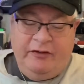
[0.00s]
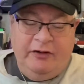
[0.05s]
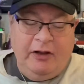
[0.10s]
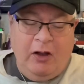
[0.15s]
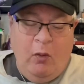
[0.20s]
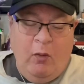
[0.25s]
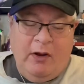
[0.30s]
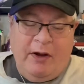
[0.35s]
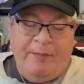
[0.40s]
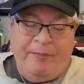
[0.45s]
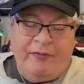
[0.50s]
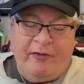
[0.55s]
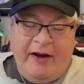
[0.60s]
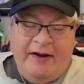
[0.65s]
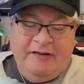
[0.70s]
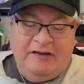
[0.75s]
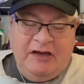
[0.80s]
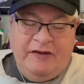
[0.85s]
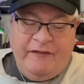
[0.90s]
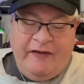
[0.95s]
to go on a
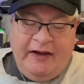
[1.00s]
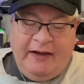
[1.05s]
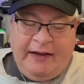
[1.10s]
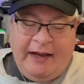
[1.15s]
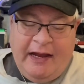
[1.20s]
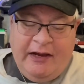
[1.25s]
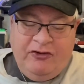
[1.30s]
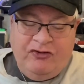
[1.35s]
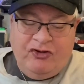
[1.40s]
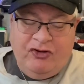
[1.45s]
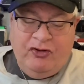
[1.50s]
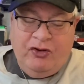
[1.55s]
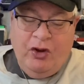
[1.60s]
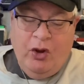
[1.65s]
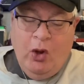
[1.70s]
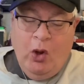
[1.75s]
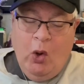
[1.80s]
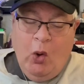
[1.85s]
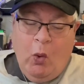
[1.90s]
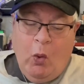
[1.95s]
pricey vacation
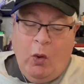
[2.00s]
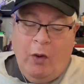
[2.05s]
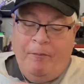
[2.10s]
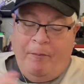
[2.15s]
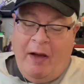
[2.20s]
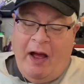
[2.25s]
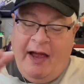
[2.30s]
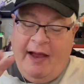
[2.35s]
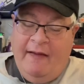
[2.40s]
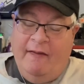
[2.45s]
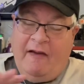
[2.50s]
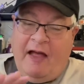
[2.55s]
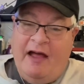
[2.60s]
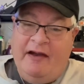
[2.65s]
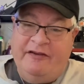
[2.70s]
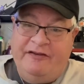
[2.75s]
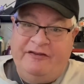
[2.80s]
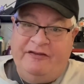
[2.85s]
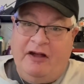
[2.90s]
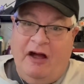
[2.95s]
or buy a
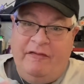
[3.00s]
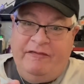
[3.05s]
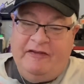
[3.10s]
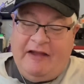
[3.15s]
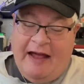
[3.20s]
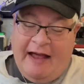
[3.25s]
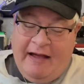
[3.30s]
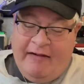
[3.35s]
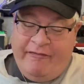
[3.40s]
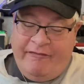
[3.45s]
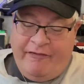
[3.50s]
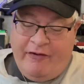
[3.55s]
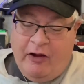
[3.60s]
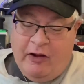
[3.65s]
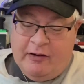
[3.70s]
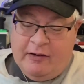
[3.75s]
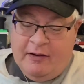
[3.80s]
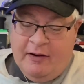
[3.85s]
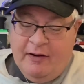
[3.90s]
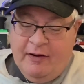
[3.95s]
lot of stuff to have
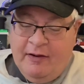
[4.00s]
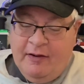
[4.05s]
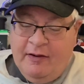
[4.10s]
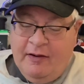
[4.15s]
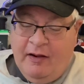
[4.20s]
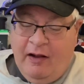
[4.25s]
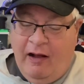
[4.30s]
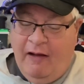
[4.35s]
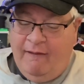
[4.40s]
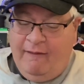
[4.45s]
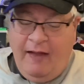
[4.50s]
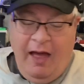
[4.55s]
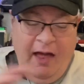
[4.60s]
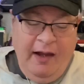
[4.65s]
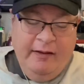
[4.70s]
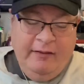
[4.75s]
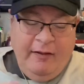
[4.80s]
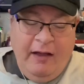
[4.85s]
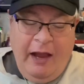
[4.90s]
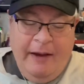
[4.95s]
fun. A
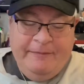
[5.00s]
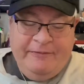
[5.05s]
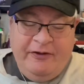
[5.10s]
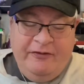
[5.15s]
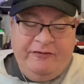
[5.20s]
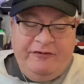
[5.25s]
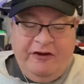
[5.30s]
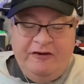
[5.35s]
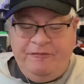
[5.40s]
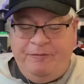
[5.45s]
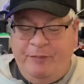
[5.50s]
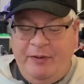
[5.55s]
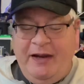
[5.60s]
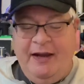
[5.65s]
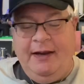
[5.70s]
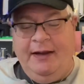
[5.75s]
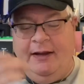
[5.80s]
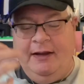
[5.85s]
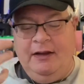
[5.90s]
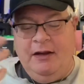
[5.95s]
lot of times, just
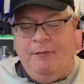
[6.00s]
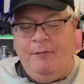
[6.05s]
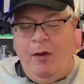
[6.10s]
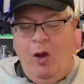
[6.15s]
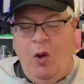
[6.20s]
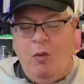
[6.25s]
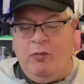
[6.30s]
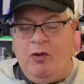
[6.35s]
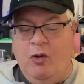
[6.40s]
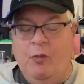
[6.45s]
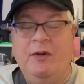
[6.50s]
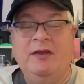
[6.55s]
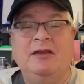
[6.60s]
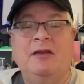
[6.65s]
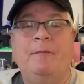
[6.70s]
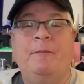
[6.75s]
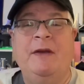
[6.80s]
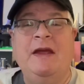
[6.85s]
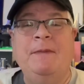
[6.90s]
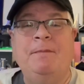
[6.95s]
being in the moment with
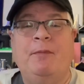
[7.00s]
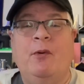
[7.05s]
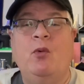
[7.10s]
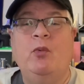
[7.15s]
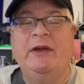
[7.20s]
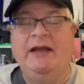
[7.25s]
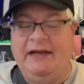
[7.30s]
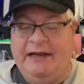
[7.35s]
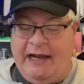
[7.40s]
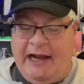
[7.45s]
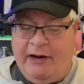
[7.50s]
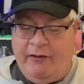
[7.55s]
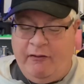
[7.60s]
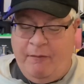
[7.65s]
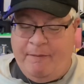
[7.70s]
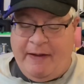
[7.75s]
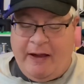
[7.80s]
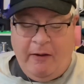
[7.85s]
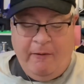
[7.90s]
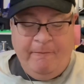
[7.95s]
the people we care
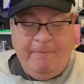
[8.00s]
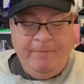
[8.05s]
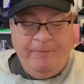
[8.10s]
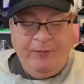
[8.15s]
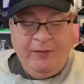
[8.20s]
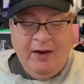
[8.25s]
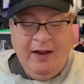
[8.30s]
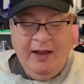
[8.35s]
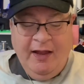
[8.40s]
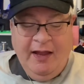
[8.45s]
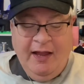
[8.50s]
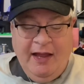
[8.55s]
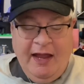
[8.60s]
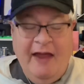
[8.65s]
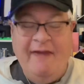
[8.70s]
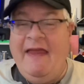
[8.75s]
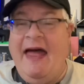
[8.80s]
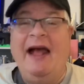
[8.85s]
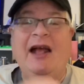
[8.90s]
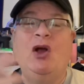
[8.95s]
about.
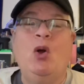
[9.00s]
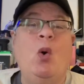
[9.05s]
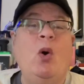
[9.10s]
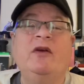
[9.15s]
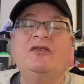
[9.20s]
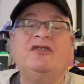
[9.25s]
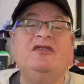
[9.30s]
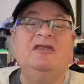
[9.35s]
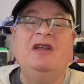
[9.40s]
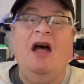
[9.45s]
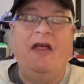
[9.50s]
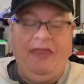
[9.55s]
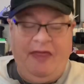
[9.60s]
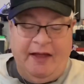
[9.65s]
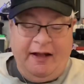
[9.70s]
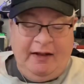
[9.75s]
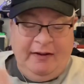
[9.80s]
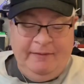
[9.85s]
And that costs nothing.